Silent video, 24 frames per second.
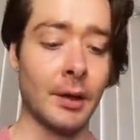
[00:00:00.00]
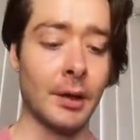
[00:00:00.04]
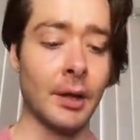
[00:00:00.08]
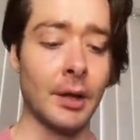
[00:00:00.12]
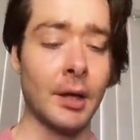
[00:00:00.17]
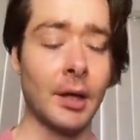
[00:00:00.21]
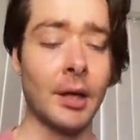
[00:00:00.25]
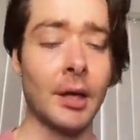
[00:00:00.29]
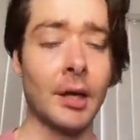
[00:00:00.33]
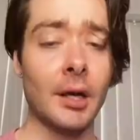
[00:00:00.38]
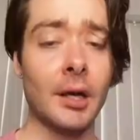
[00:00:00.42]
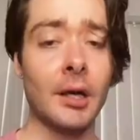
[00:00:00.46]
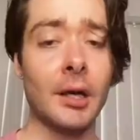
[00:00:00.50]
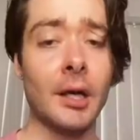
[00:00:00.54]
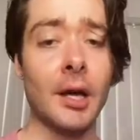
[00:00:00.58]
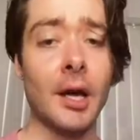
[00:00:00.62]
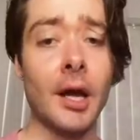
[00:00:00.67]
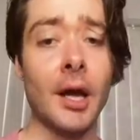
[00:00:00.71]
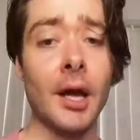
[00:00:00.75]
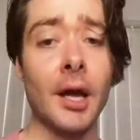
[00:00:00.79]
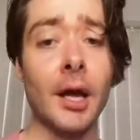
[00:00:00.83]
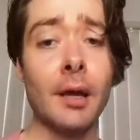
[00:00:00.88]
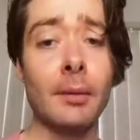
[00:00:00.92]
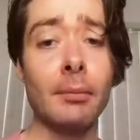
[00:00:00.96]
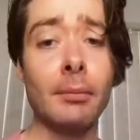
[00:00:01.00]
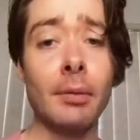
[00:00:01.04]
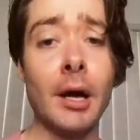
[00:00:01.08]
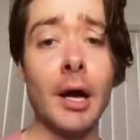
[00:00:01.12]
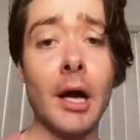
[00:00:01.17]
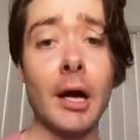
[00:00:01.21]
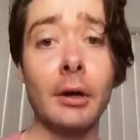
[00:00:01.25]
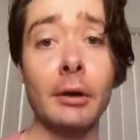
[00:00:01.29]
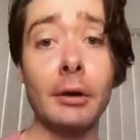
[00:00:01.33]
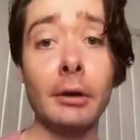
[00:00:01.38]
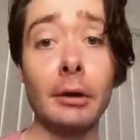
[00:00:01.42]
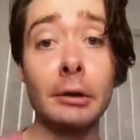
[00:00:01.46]
Can I
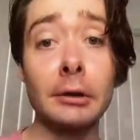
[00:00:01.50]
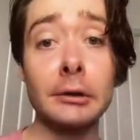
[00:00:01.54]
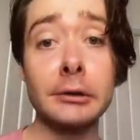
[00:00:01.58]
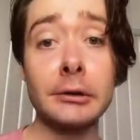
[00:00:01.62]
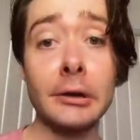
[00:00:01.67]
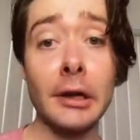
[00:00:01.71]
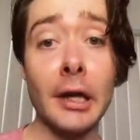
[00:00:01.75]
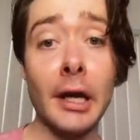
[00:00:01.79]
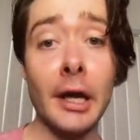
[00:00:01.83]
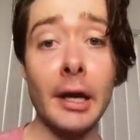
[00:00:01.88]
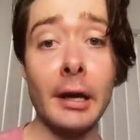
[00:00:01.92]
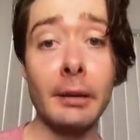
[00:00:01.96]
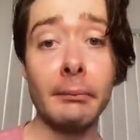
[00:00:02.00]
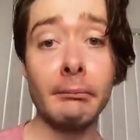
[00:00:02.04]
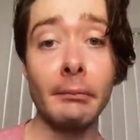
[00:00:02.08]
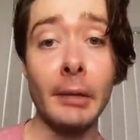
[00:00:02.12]
borrow some